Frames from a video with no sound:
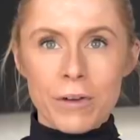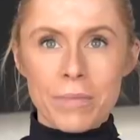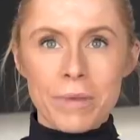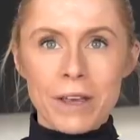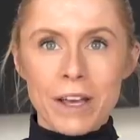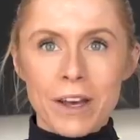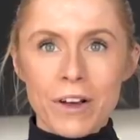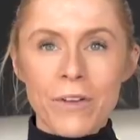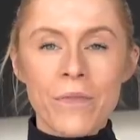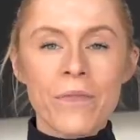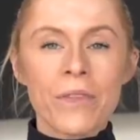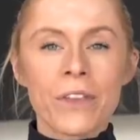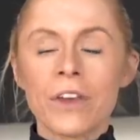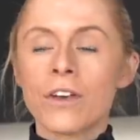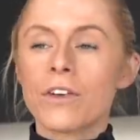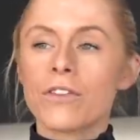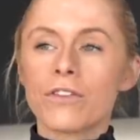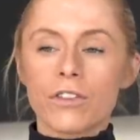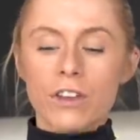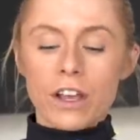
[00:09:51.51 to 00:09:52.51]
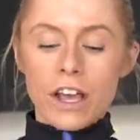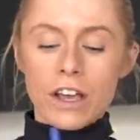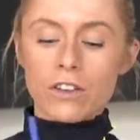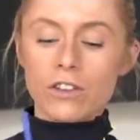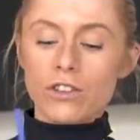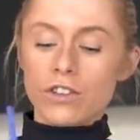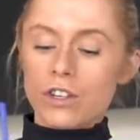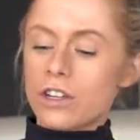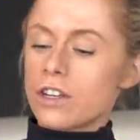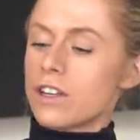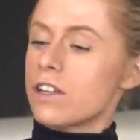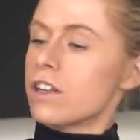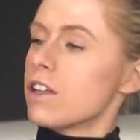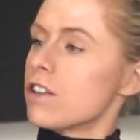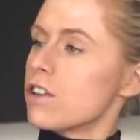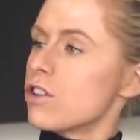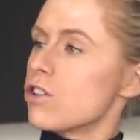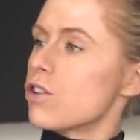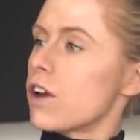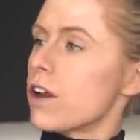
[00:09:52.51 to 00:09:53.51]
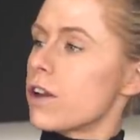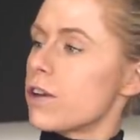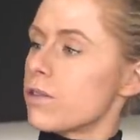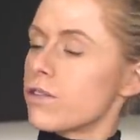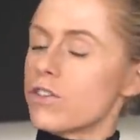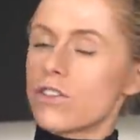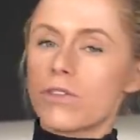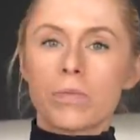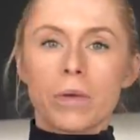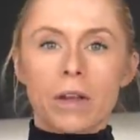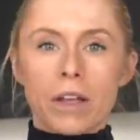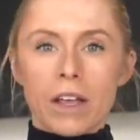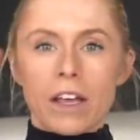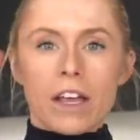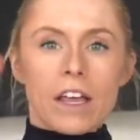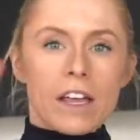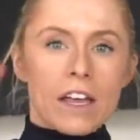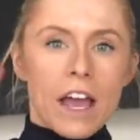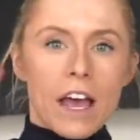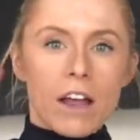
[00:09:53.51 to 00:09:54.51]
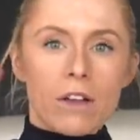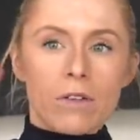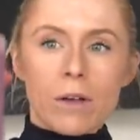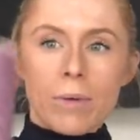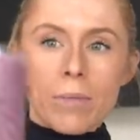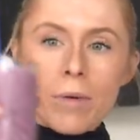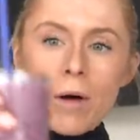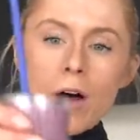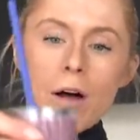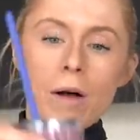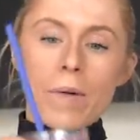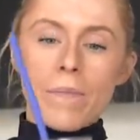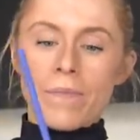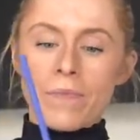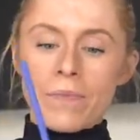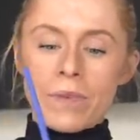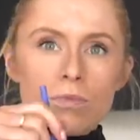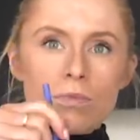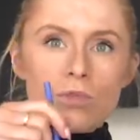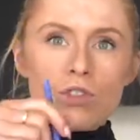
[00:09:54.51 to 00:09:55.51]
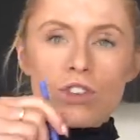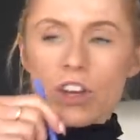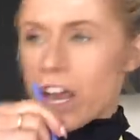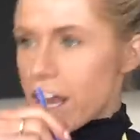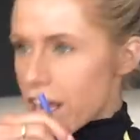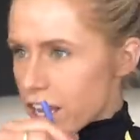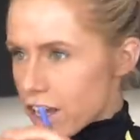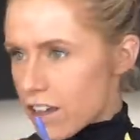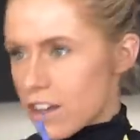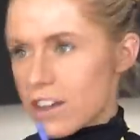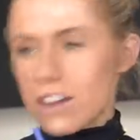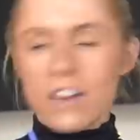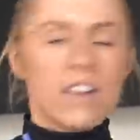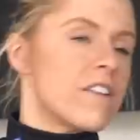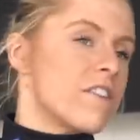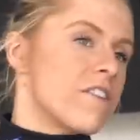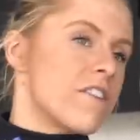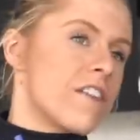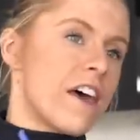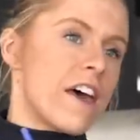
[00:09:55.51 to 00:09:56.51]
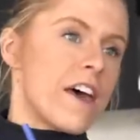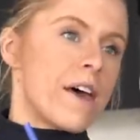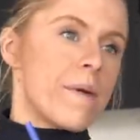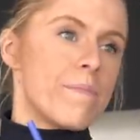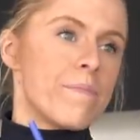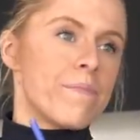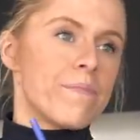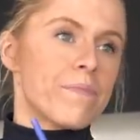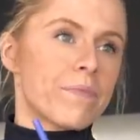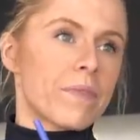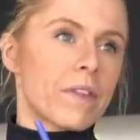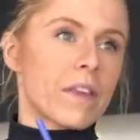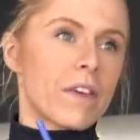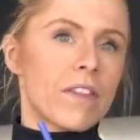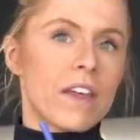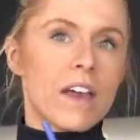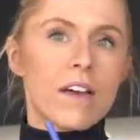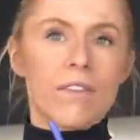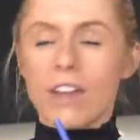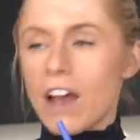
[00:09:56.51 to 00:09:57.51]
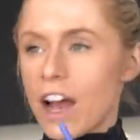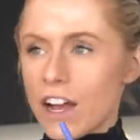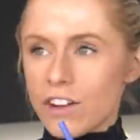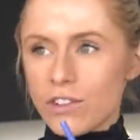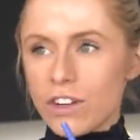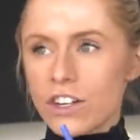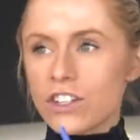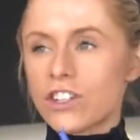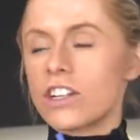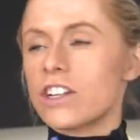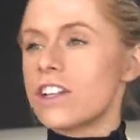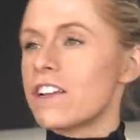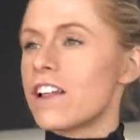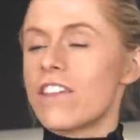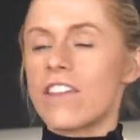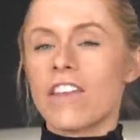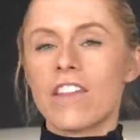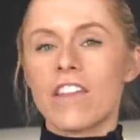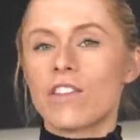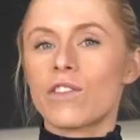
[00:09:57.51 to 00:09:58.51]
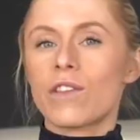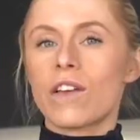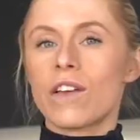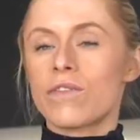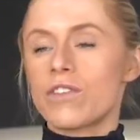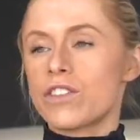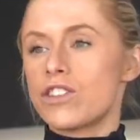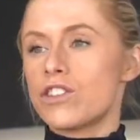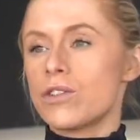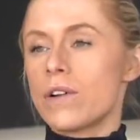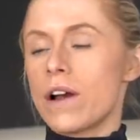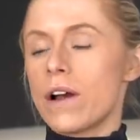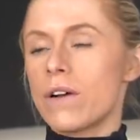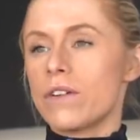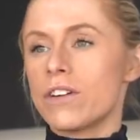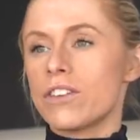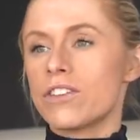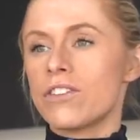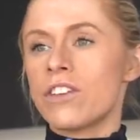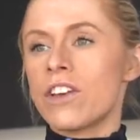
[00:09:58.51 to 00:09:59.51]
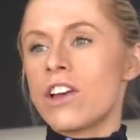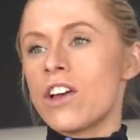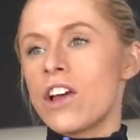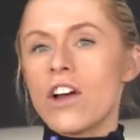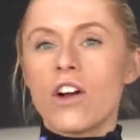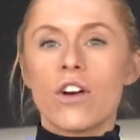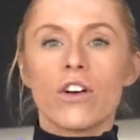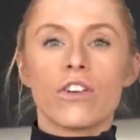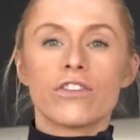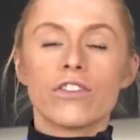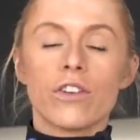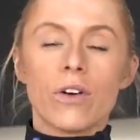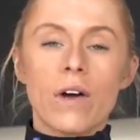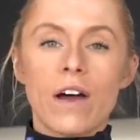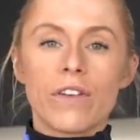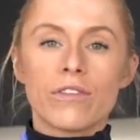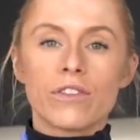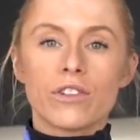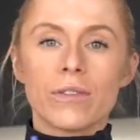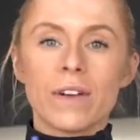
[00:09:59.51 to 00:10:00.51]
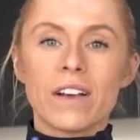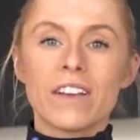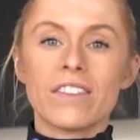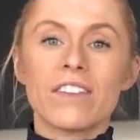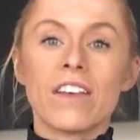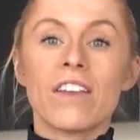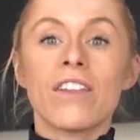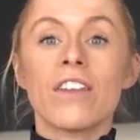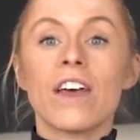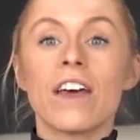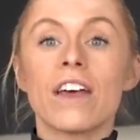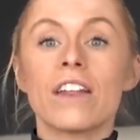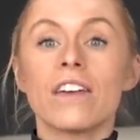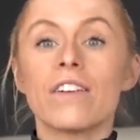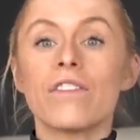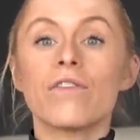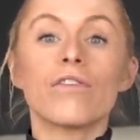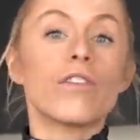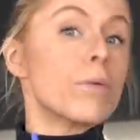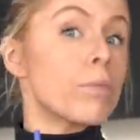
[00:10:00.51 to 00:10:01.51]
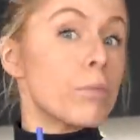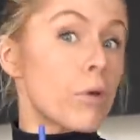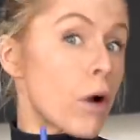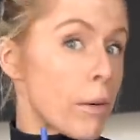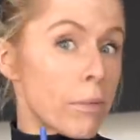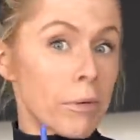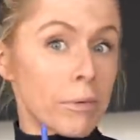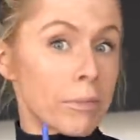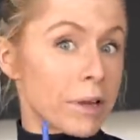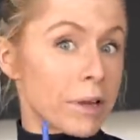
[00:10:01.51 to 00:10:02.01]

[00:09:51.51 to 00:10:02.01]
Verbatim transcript: a meal. So yeah, usually the trainer would just bring like a calorie bomb shake. Then they have the hydration, and then that's it for two hours or so after race, and then for a proper